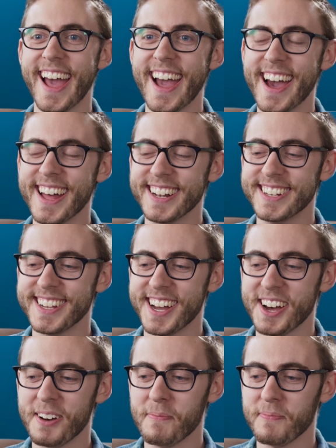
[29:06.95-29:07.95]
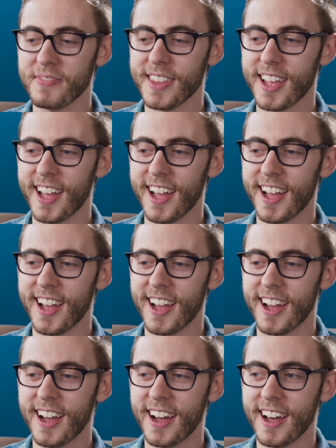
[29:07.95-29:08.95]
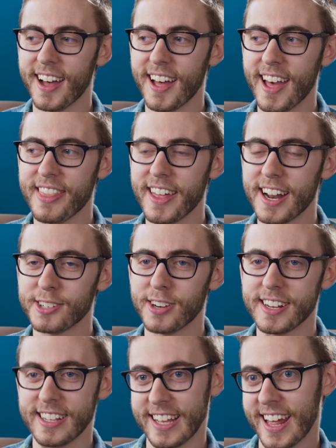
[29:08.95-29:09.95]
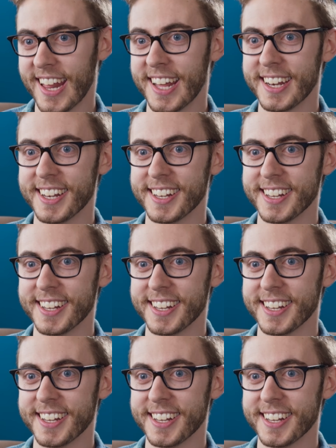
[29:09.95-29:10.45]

and then I tried to get in.